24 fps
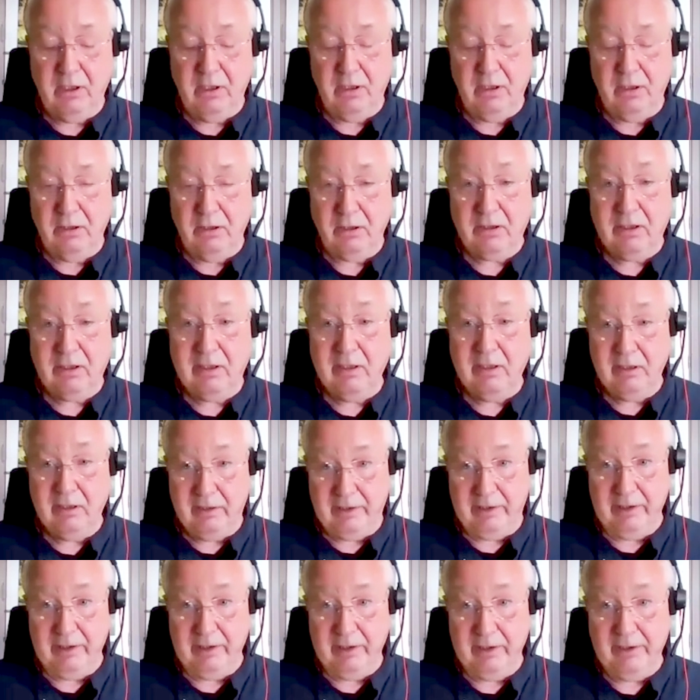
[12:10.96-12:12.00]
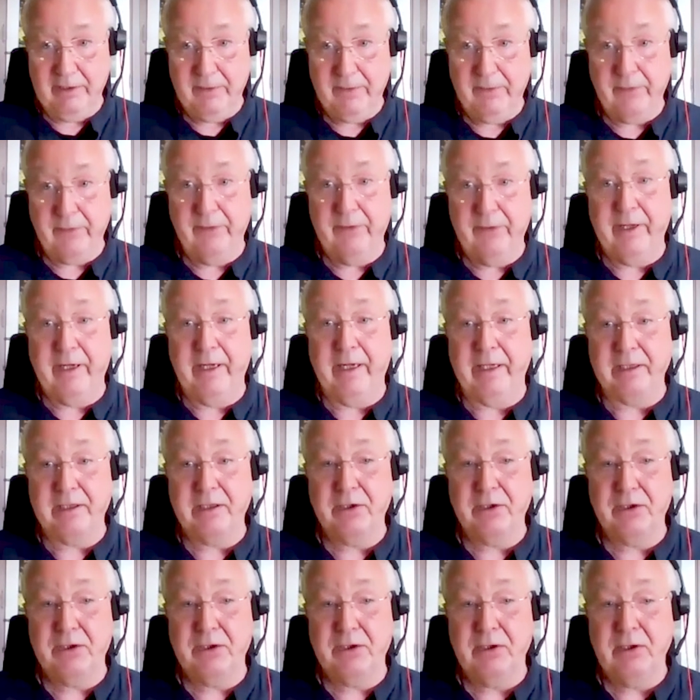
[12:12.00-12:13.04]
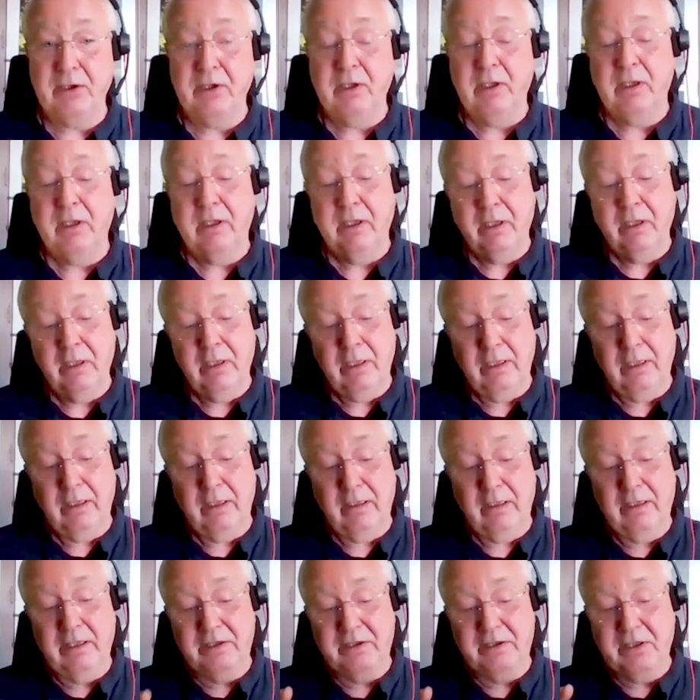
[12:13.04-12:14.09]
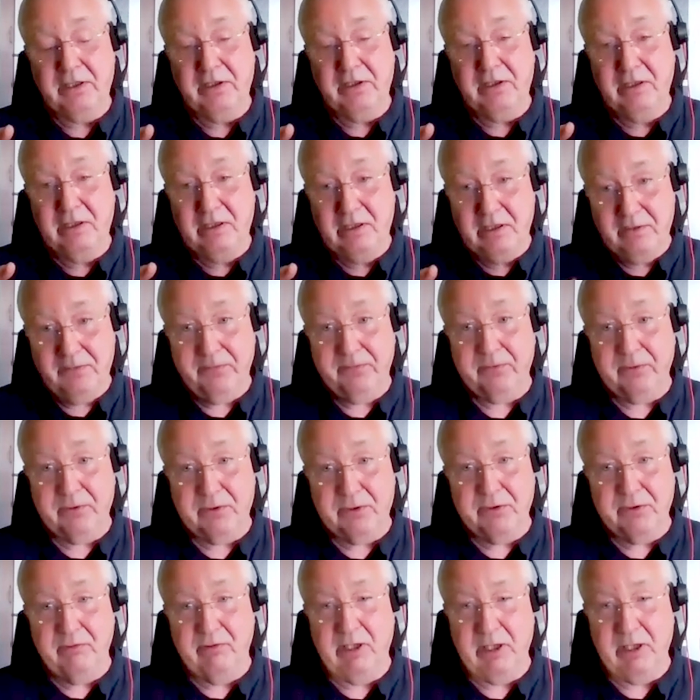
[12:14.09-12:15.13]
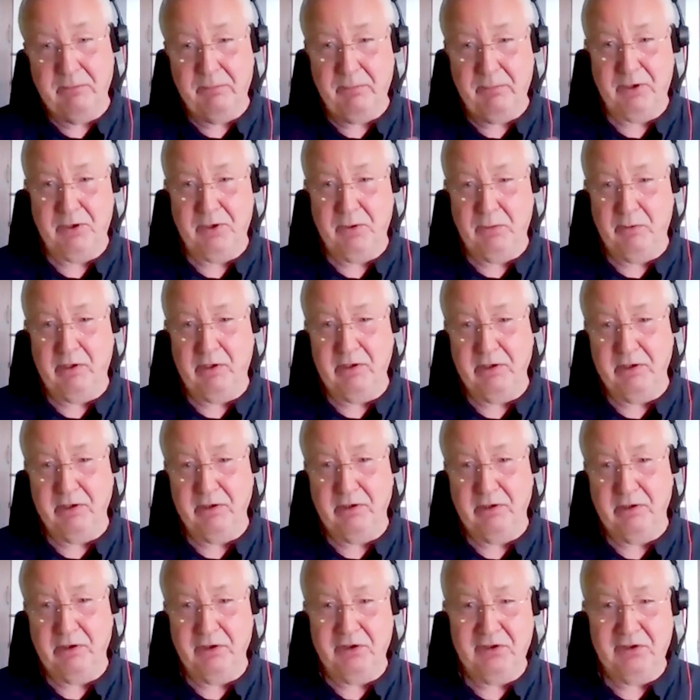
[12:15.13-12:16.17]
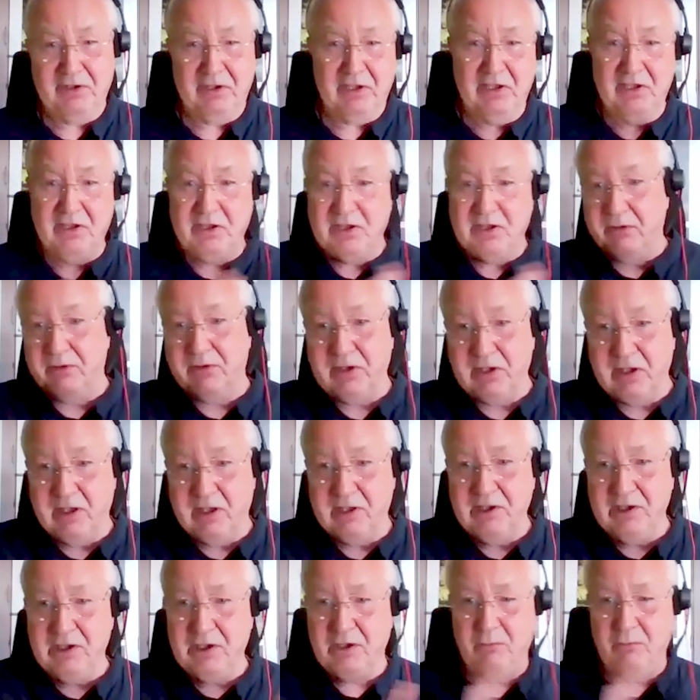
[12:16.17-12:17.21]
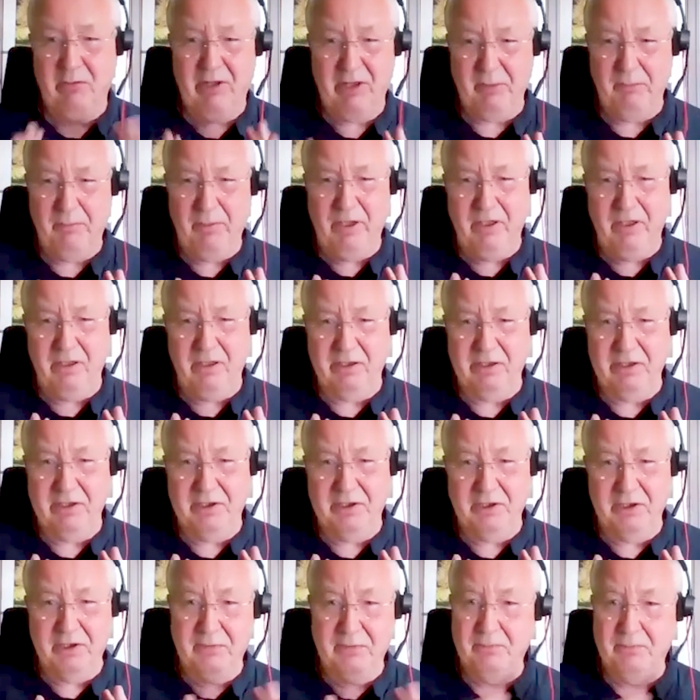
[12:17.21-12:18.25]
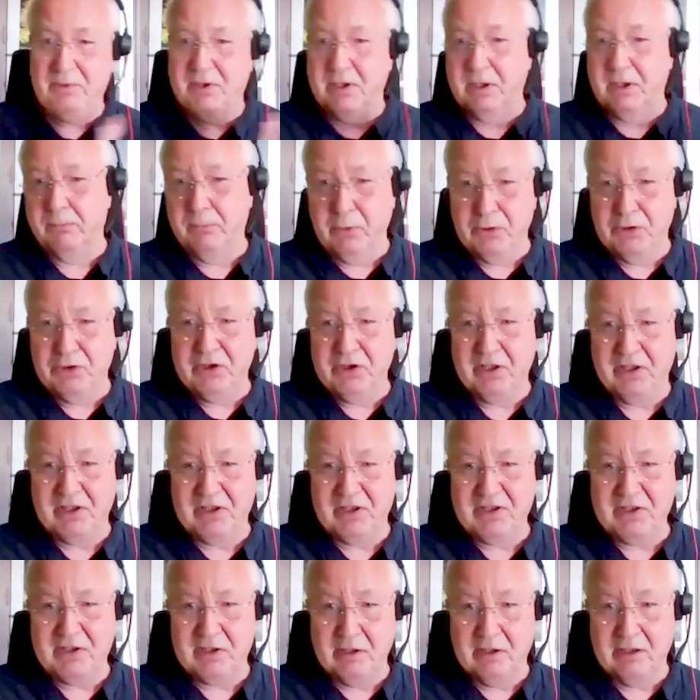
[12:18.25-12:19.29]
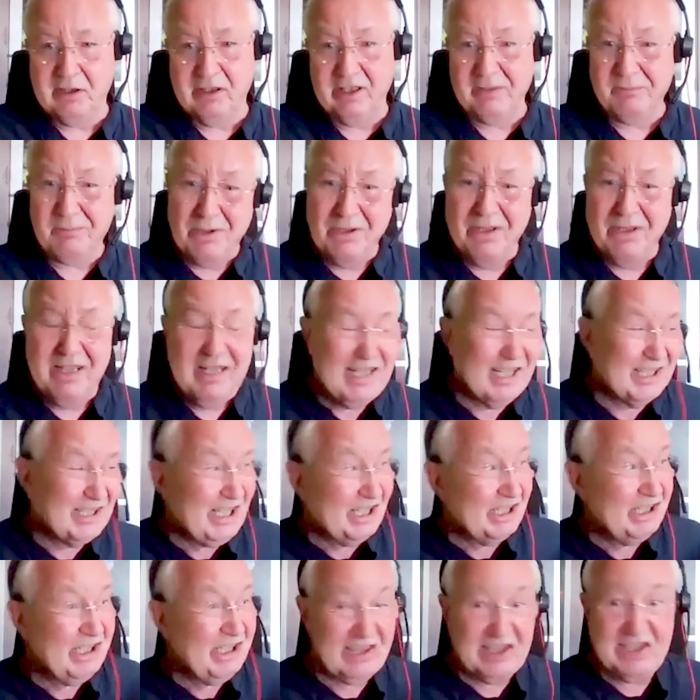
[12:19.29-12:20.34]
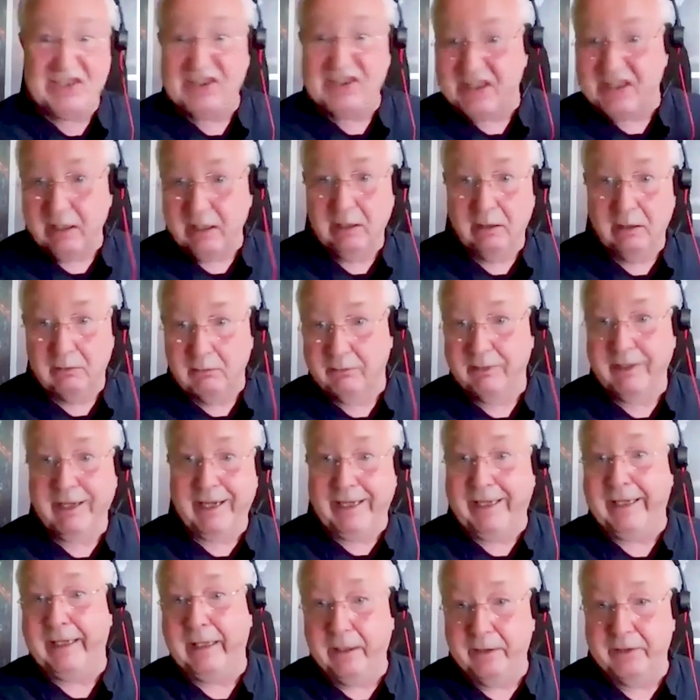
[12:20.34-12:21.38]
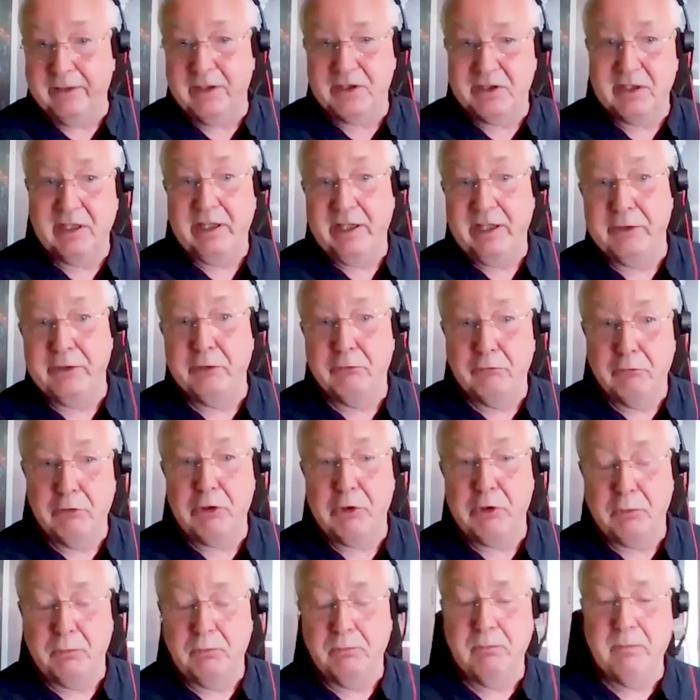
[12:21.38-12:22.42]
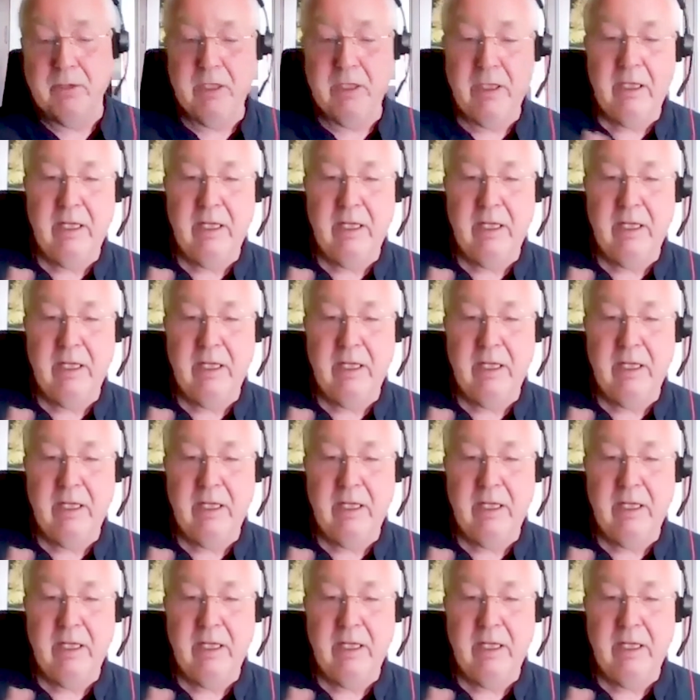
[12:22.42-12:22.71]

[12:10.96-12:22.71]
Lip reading: are clear that there's a difference really between just dissociation, where the part is just sort of pushed to the side, but essentially they're still here, they're still in the room,